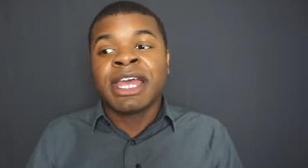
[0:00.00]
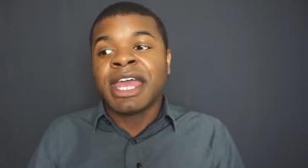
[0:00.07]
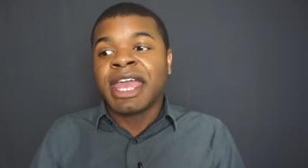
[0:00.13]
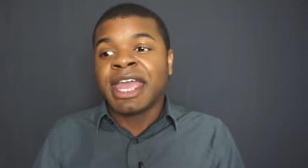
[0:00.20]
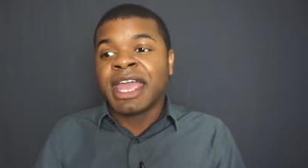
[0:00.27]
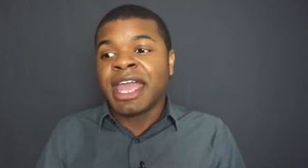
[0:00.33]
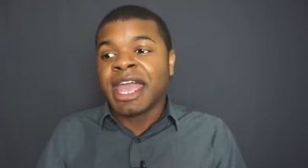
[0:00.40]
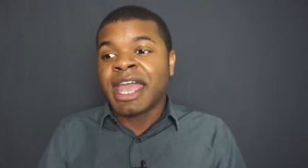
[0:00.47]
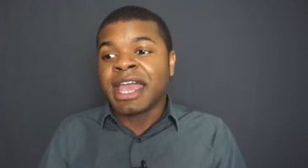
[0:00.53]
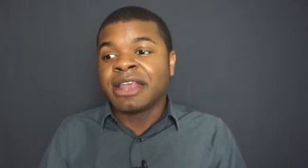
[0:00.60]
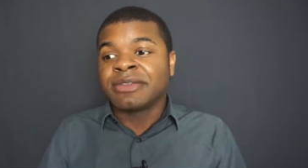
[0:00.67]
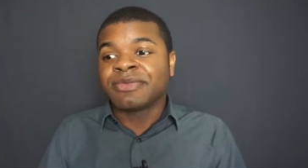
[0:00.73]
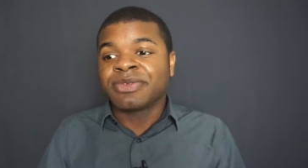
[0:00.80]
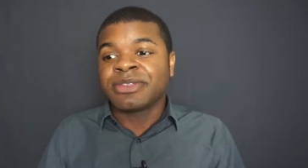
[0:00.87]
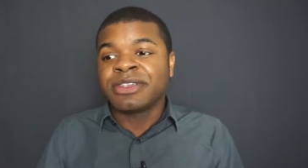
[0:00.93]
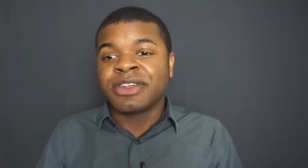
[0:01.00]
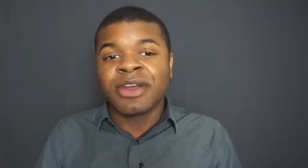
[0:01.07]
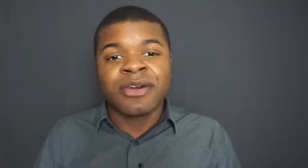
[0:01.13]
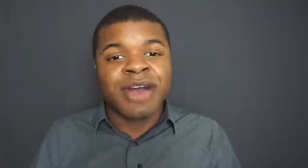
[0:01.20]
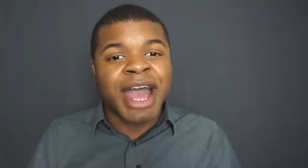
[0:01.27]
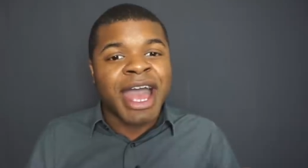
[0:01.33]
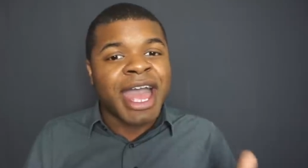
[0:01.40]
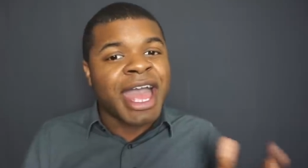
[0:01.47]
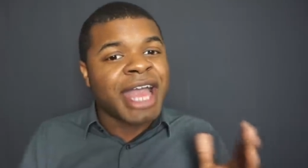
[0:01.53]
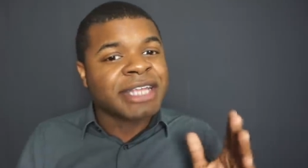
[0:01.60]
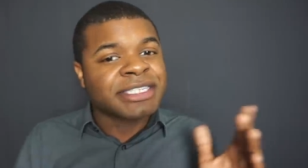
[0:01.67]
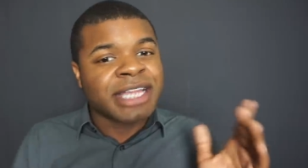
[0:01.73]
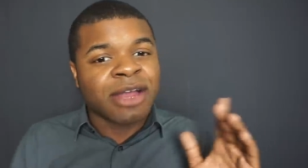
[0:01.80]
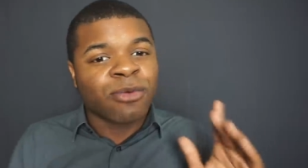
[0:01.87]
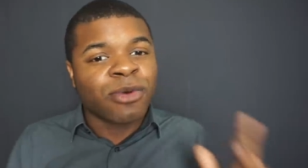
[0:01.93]
and you know i
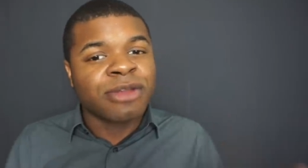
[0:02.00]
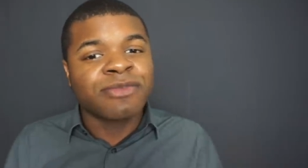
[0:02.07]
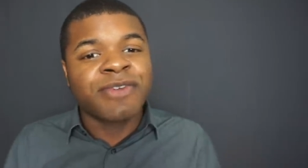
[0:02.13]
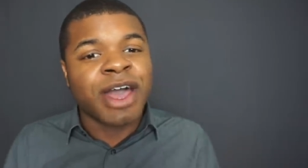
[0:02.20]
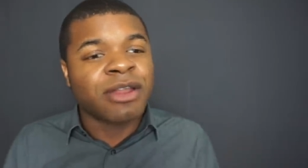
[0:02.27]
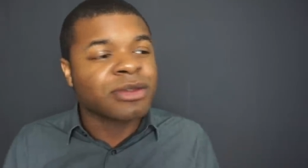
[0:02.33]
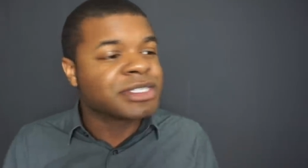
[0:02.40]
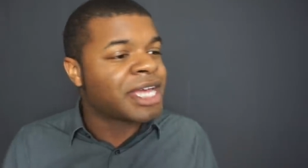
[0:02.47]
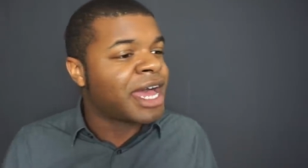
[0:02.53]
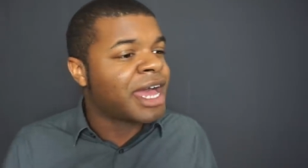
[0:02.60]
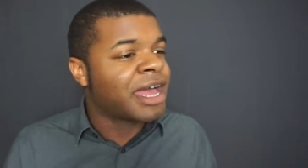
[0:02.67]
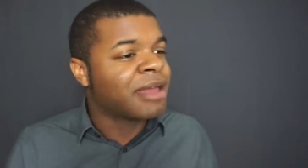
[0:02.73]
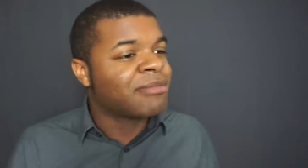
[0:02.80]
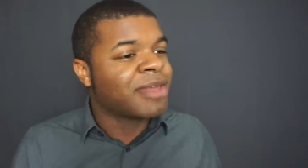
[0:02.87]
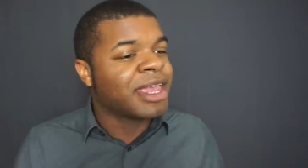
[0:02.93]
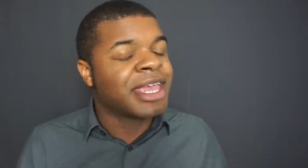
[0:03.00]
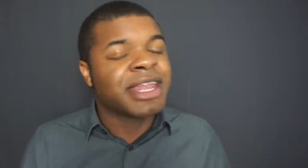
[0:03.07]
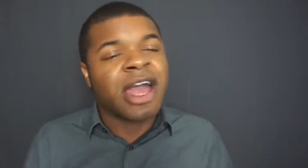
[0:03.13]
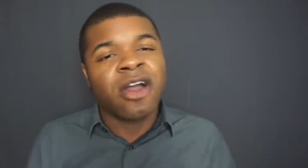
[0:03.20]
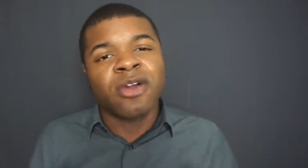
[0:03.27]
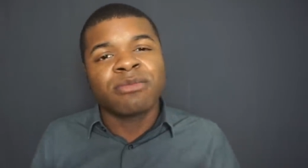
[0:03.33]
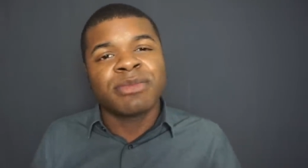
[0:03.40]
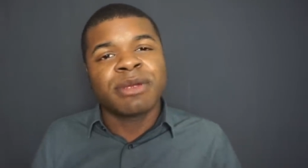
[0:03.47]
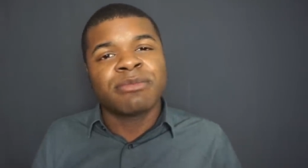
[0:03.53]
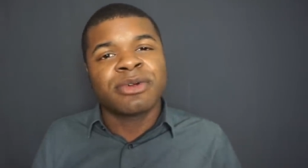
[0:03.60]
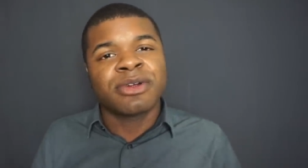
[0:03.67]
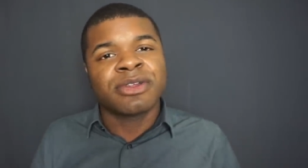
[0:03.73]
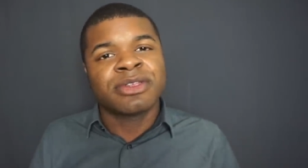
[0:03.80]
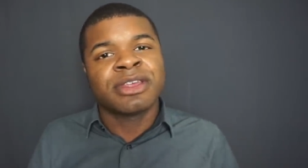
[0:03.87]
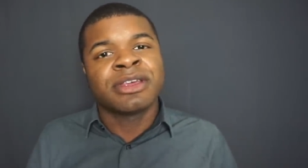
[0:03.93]
asked like one final time and i
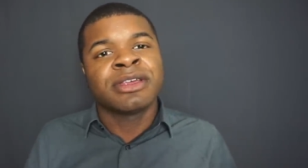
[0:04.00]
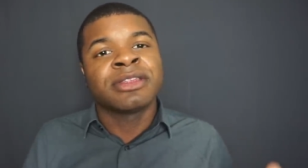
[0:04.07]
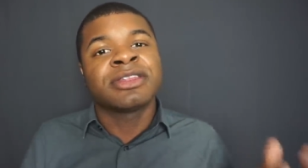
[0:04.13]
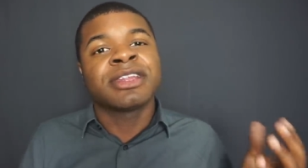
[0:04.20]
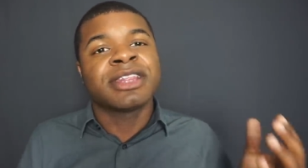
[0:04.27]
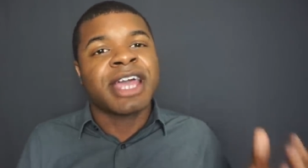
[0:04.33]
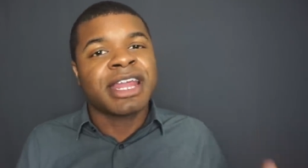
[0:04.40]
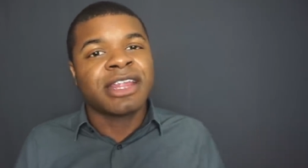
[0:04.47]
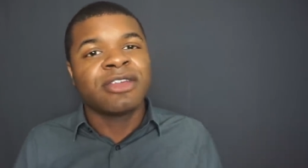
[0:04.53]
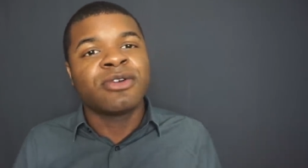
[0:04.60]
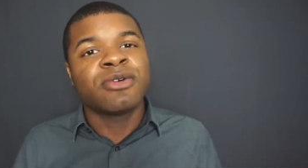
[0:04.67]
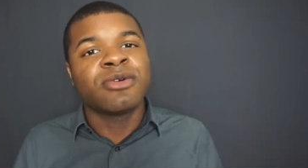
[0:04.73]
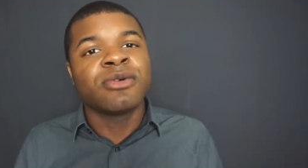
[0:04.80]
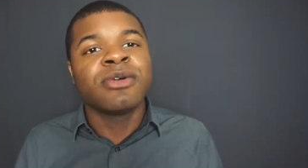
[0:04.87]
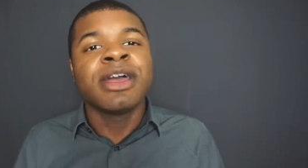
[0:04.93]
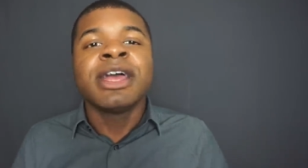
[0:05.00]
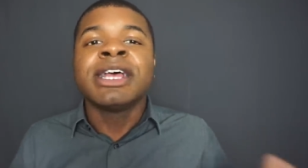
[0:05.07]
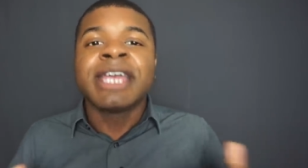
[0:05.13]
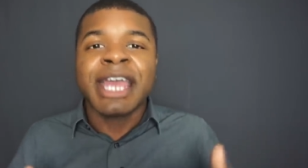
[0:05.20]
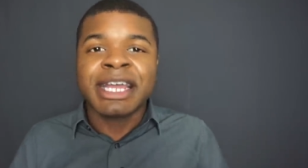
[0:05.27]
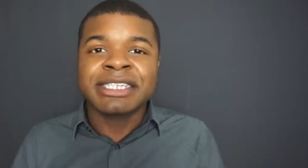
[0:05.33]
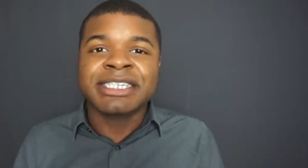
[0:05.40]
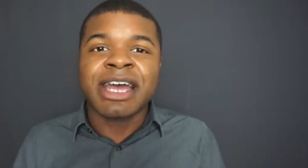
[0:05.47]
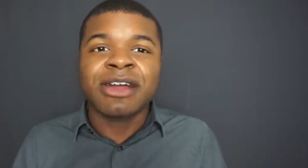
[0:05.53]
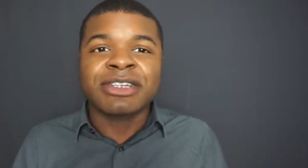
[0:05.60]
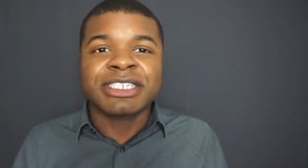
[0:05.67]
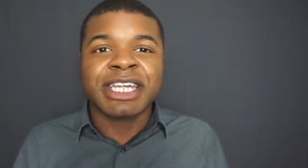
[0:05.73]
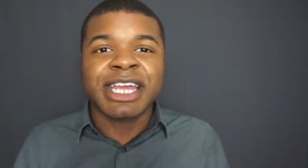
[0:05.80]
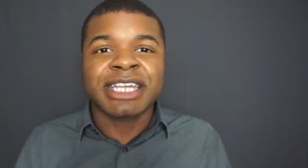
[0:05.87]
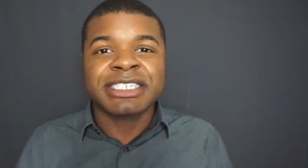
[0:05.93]
remember the the lady who hands out
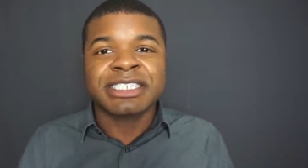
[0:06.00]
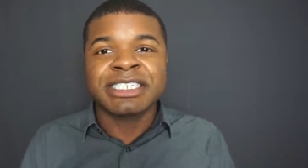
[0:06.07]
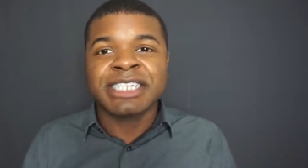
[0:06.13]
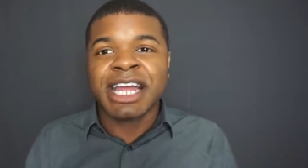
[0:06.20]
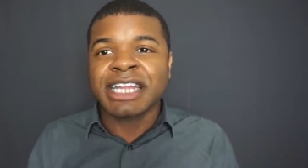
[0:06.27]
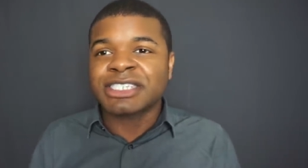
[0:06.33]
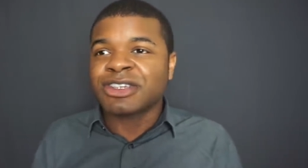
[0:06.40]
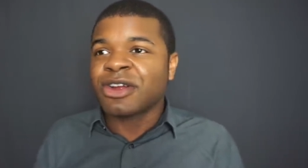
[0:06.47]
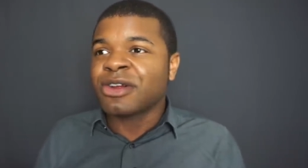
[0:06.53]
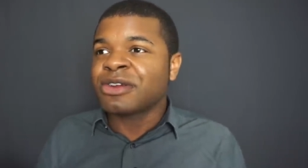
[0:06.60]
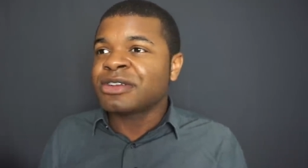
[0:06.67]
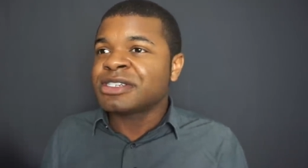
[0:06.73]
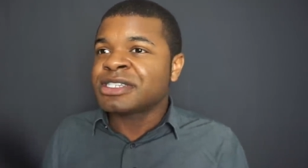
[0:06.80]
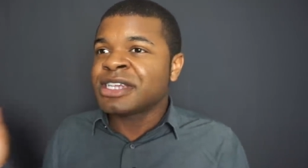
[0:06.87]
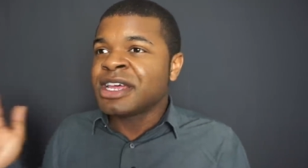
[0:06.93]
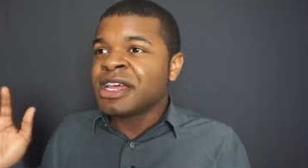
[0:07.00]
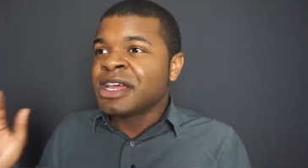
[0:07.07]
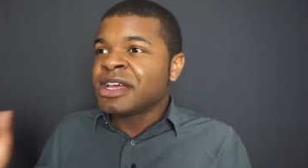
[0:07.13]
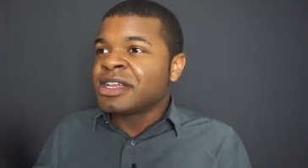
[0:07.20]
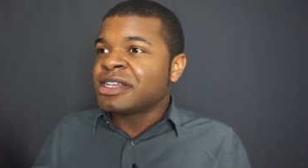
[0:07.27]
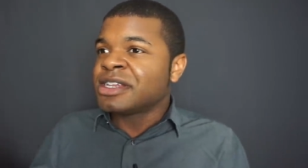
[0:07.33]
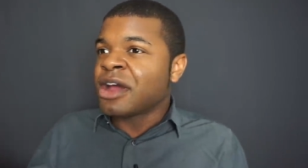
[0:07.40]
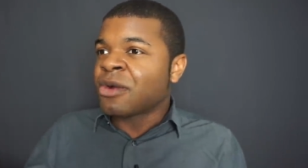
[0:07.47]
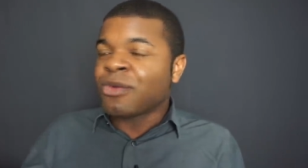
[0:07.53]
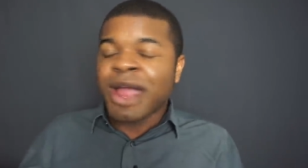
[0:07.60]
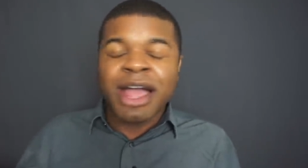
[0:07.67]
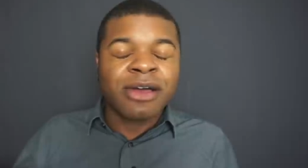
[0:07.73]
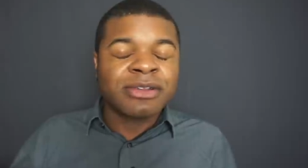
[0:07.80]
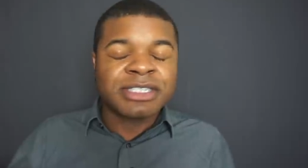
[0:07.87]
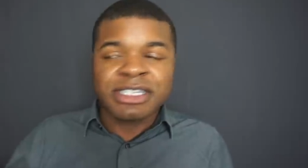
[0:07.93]
checks she like turns
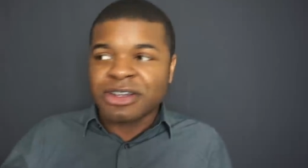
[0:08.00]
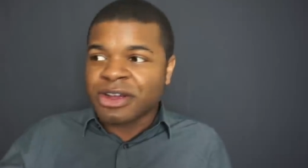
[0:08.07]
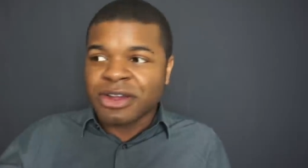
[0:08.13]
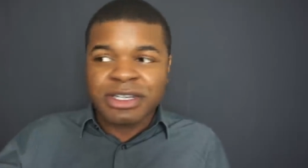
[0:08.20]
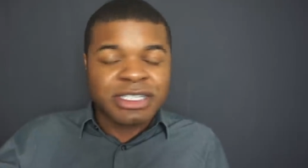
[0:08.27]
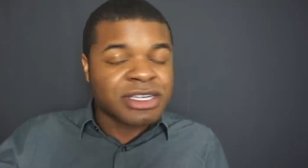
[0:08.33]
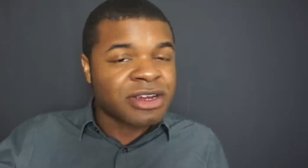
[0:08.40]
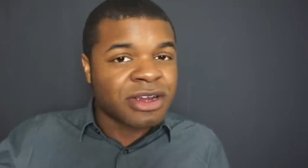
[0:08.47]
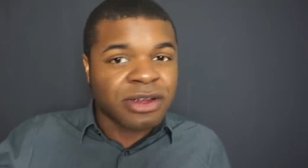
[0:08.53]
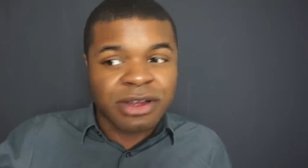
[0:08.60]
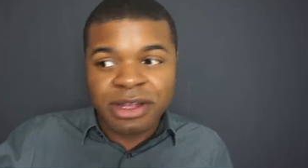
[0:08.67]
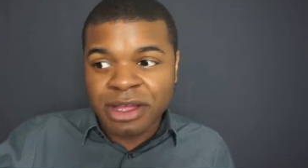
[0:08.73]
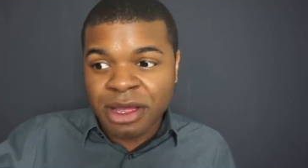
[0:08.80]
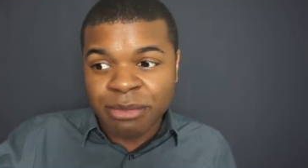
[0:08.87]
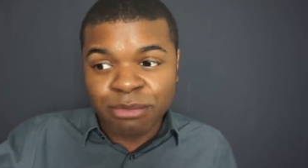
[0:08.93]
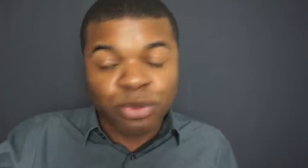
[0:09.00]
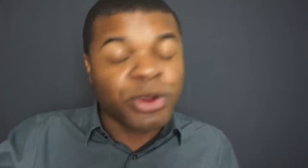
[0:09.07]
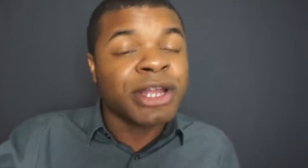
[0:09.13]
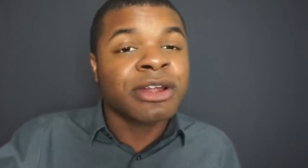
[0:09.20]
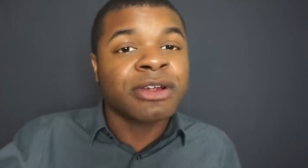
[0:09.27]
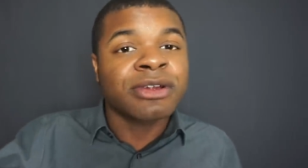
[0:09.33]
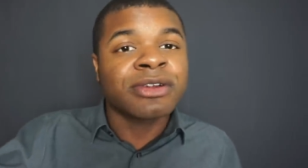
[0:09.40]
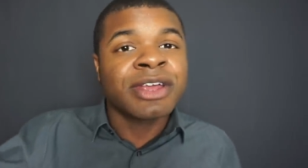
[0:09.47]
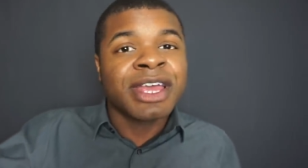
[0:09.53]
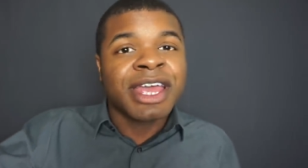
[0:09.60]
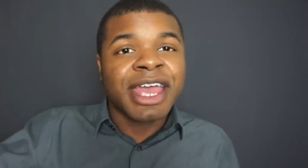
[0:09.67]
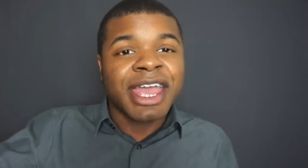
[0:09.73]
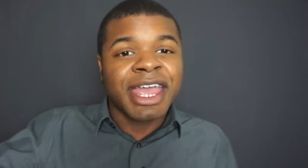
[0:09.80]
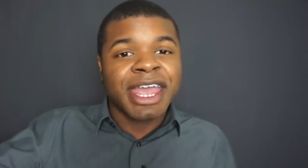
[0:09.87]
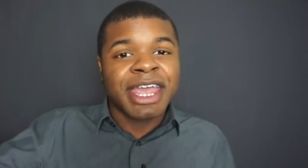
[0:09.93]
around to her to her um, printer
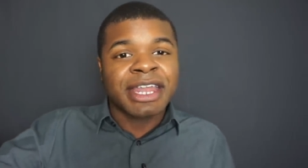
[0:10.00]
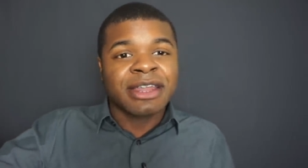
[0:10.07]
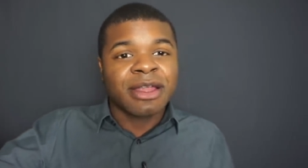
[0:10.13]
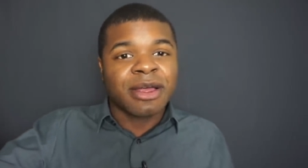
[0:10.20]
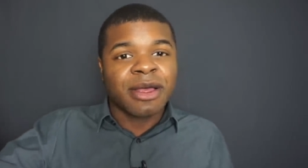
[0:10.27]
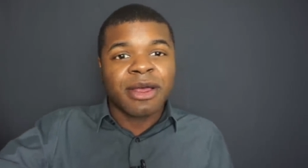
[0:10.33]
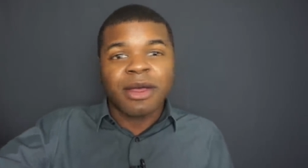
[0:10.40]
and